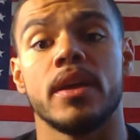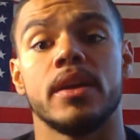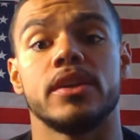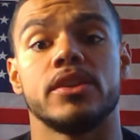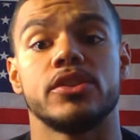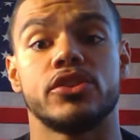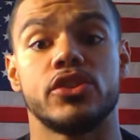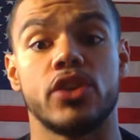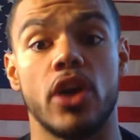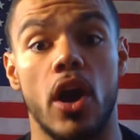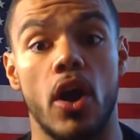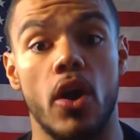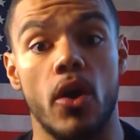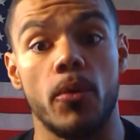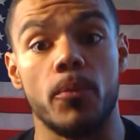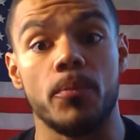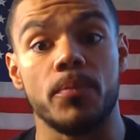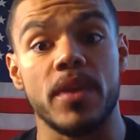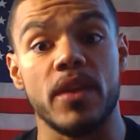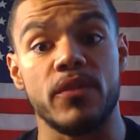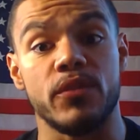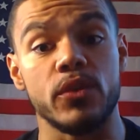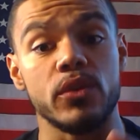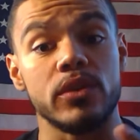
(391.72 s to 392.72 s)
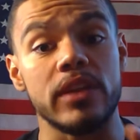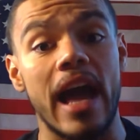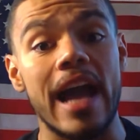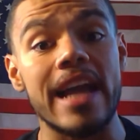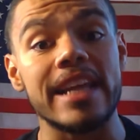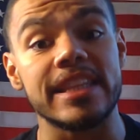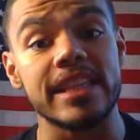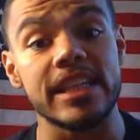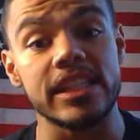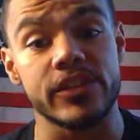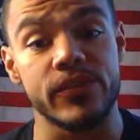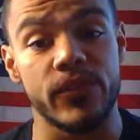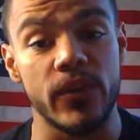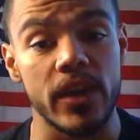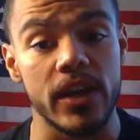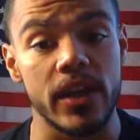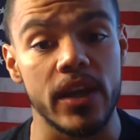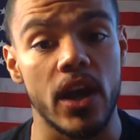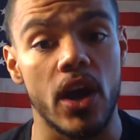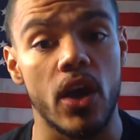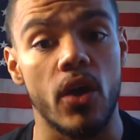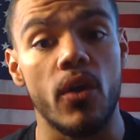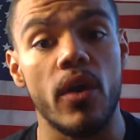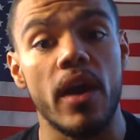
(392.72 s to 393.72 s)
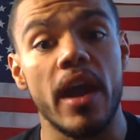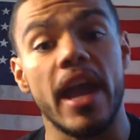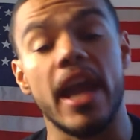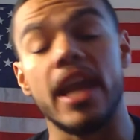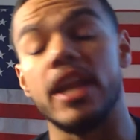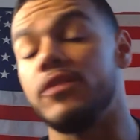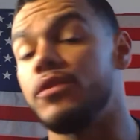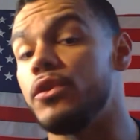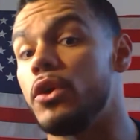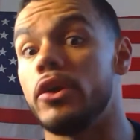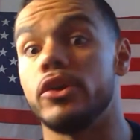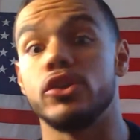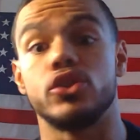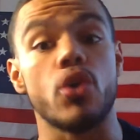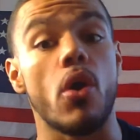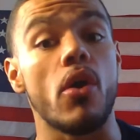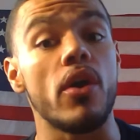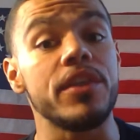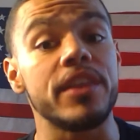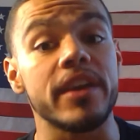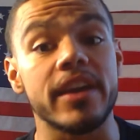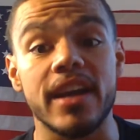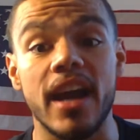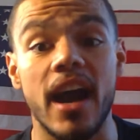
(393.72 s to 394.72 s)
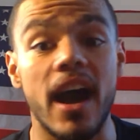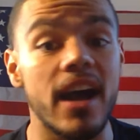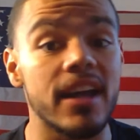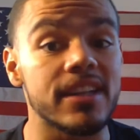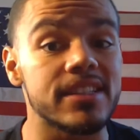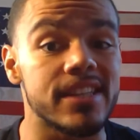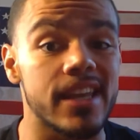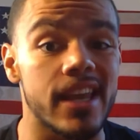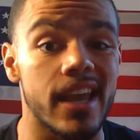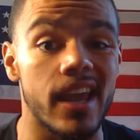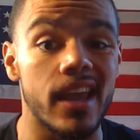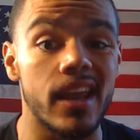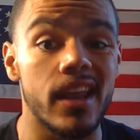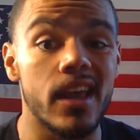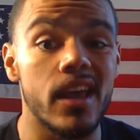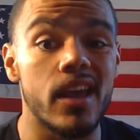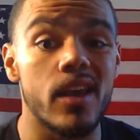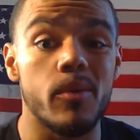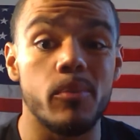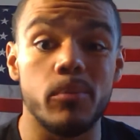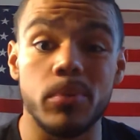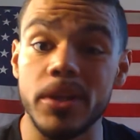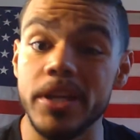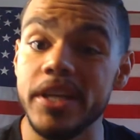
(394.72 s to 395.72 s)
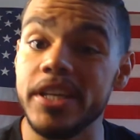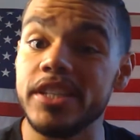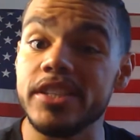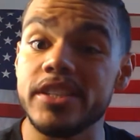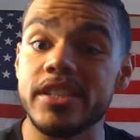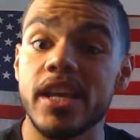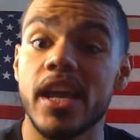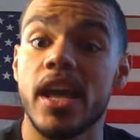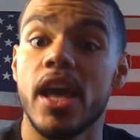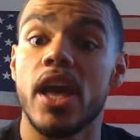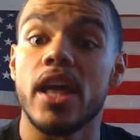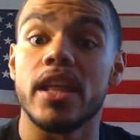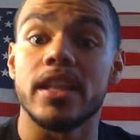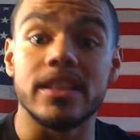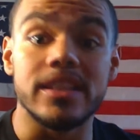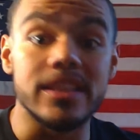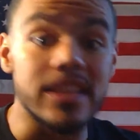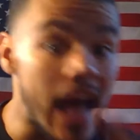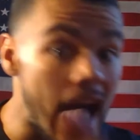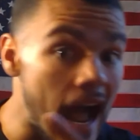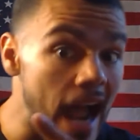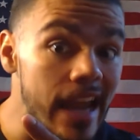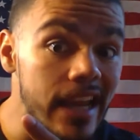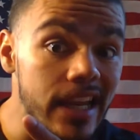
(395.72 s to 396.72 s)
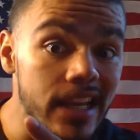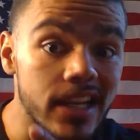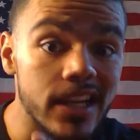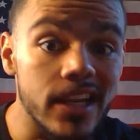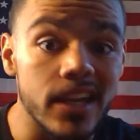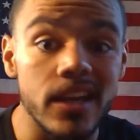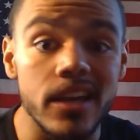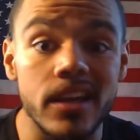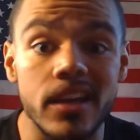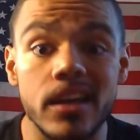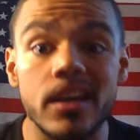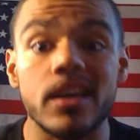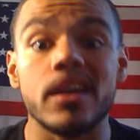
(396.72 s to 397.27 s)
So if you like this video and if you enjoy the content, please like,